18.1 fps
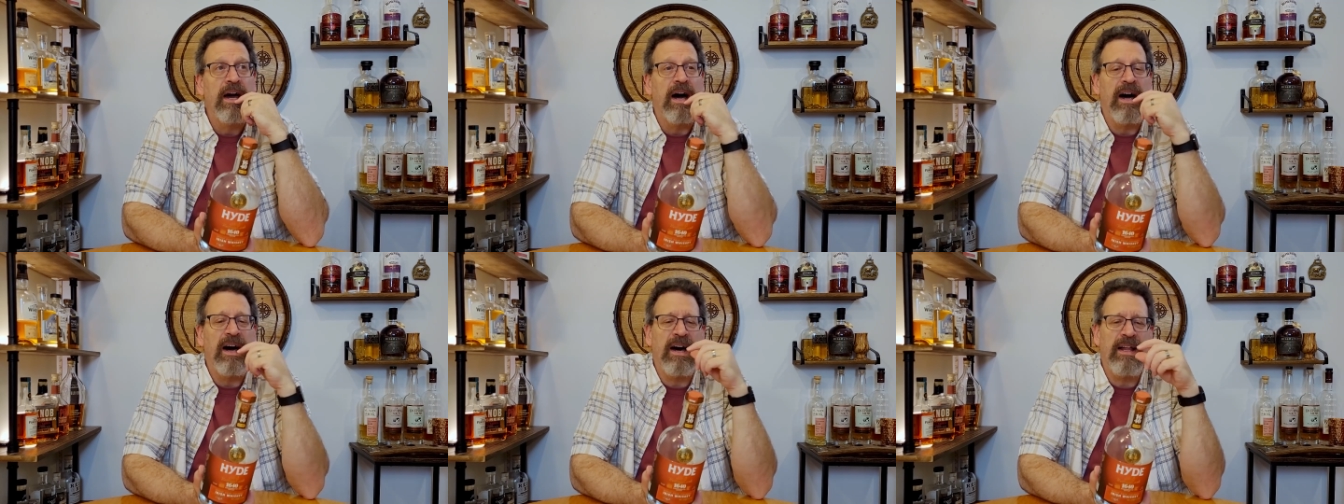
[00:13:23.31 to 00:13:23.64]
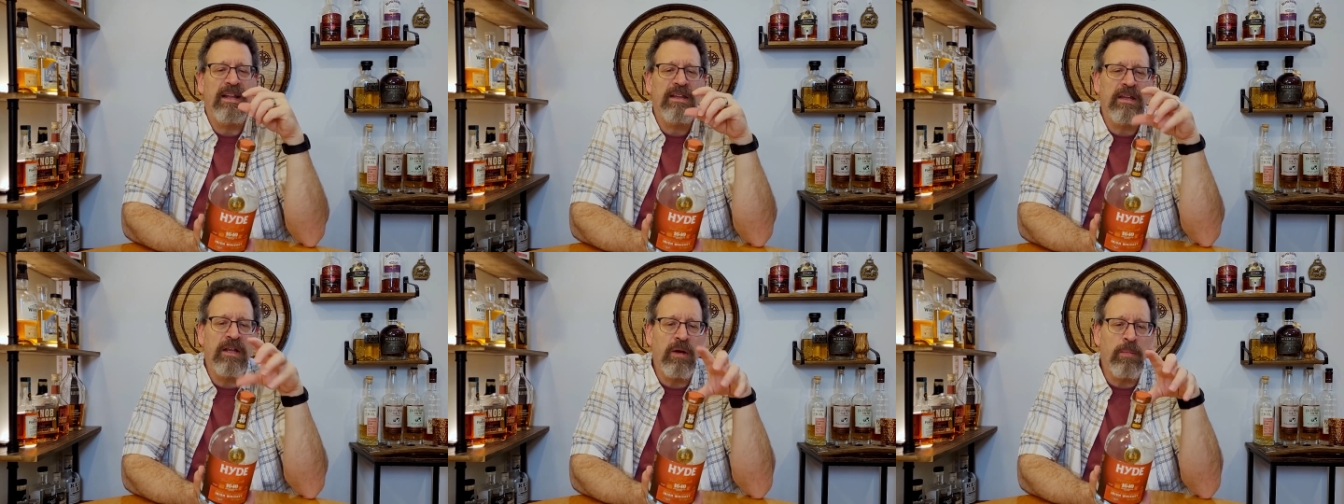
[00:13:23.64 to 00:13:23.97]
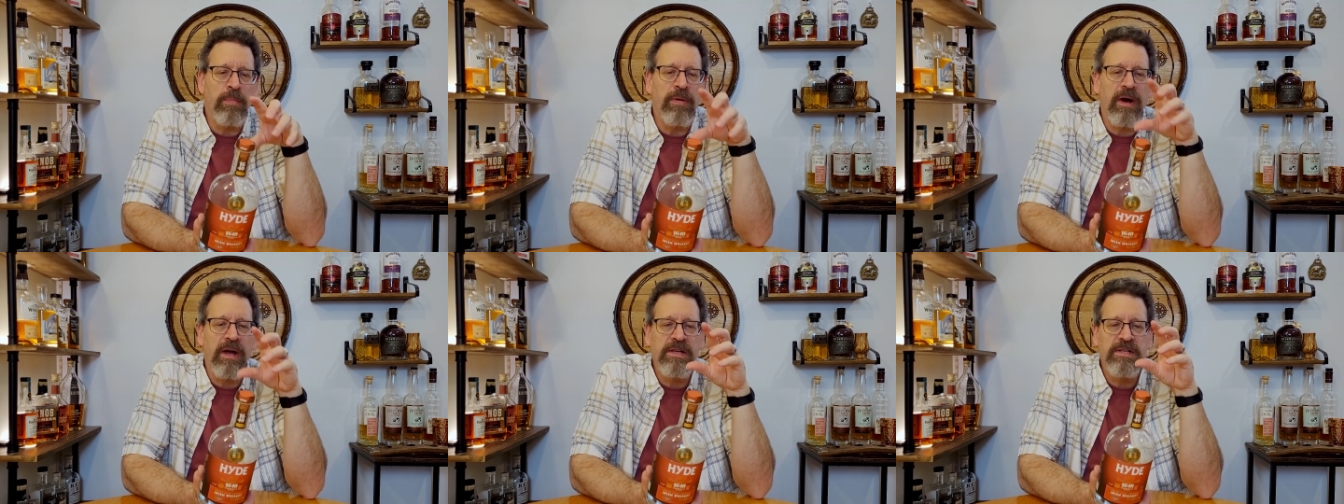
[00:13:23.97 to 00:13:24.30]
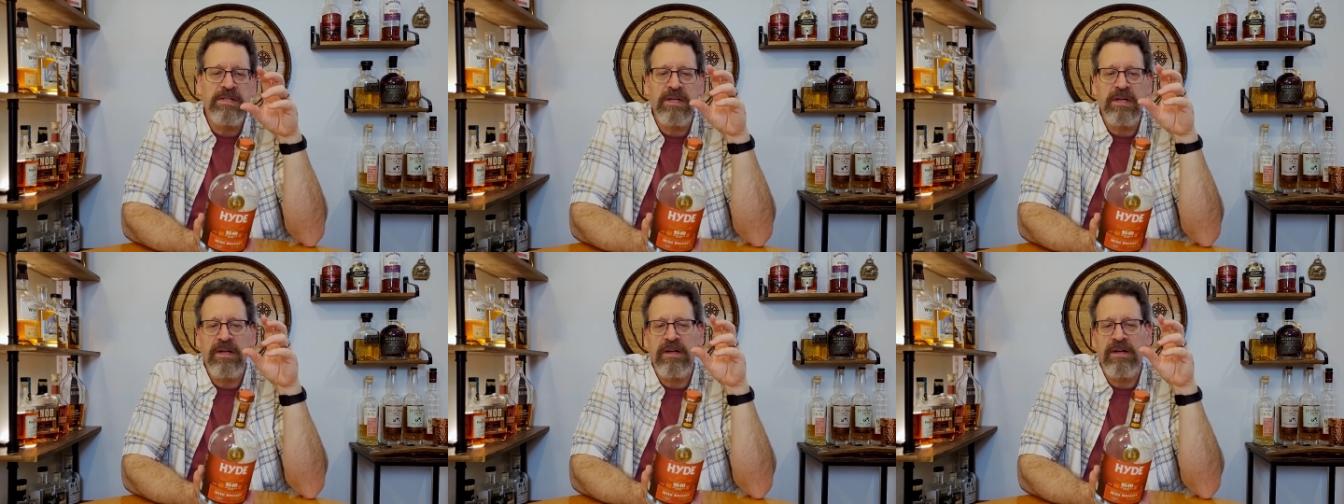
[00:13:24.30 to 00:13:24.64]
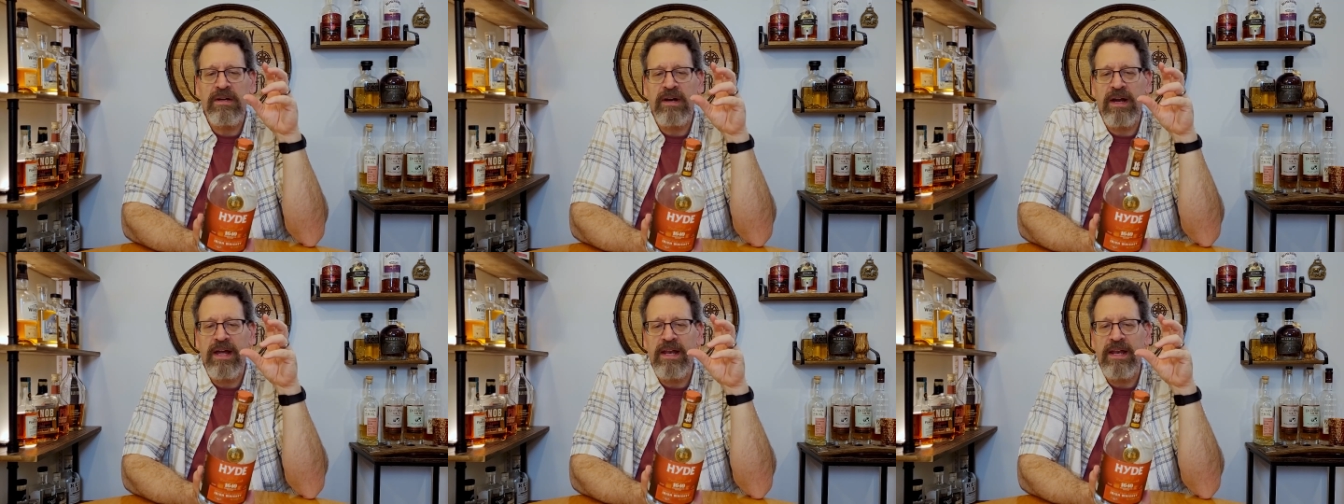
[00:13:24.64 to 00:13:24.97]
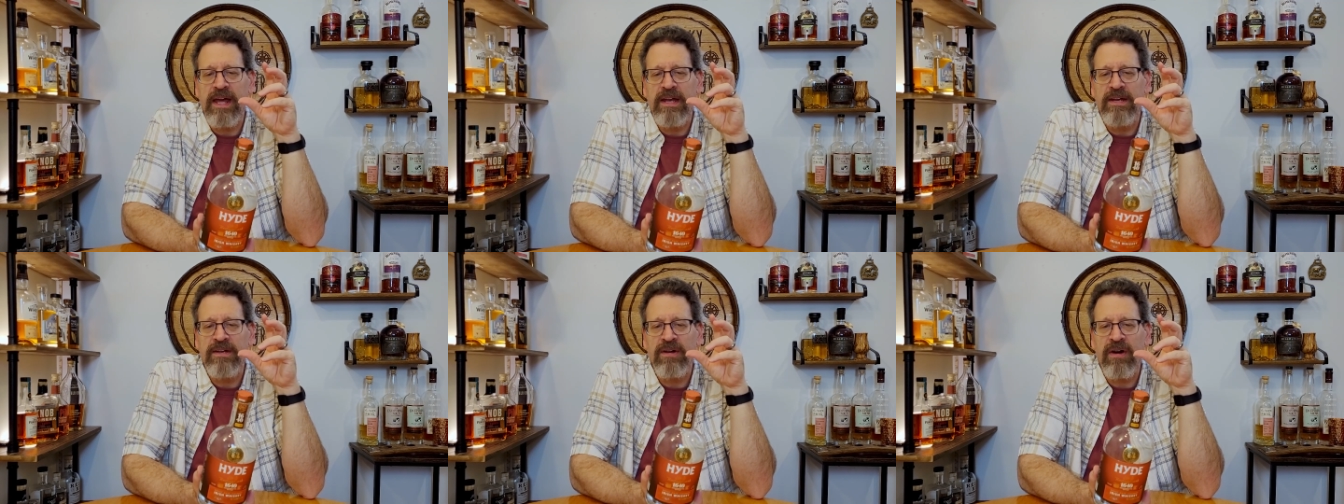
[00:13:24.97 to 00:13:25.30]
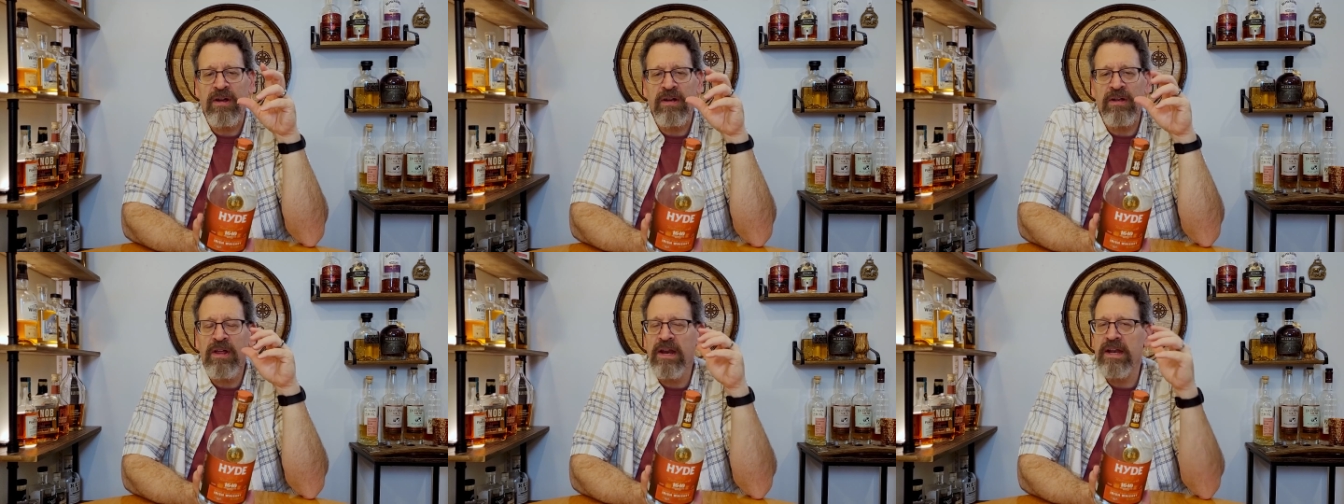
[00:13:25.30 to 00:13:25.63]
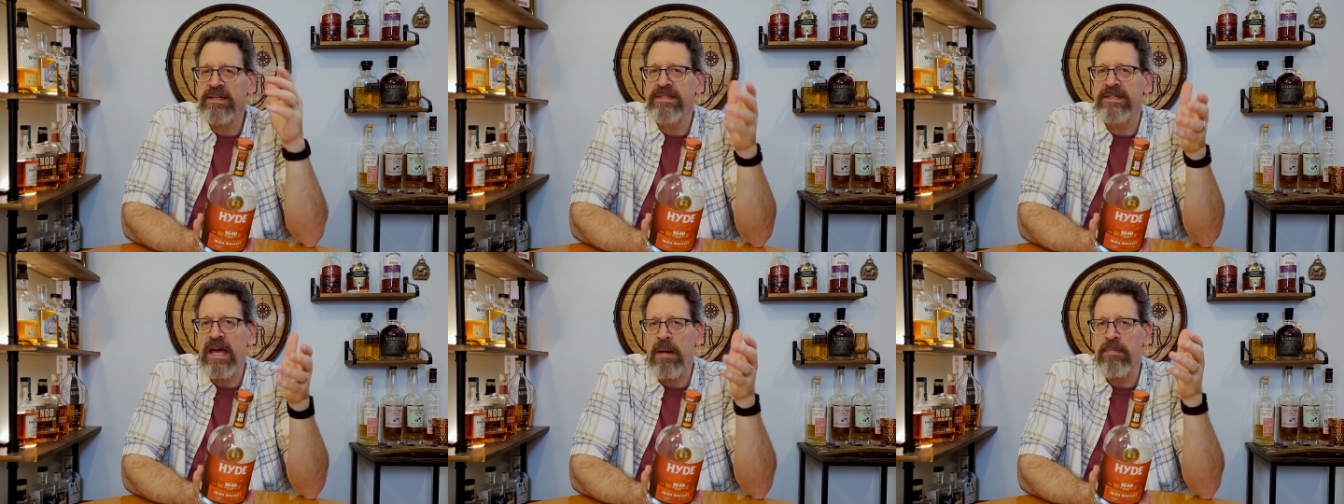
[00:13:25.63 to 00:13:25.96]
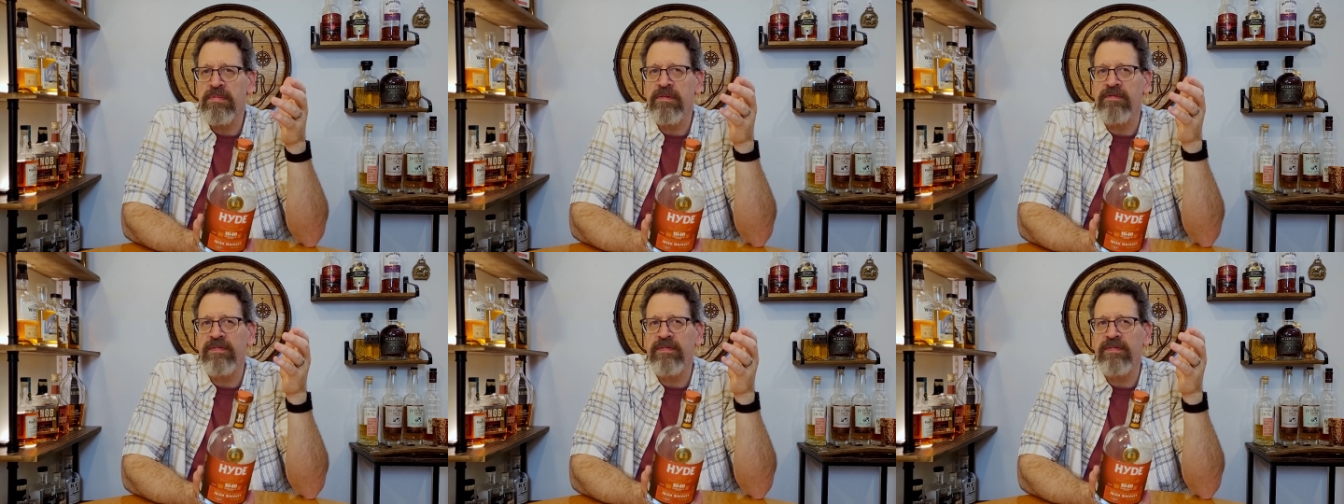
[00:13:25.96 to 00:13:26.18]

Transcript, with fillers: A uh, little pricier and, and not a lot of depth.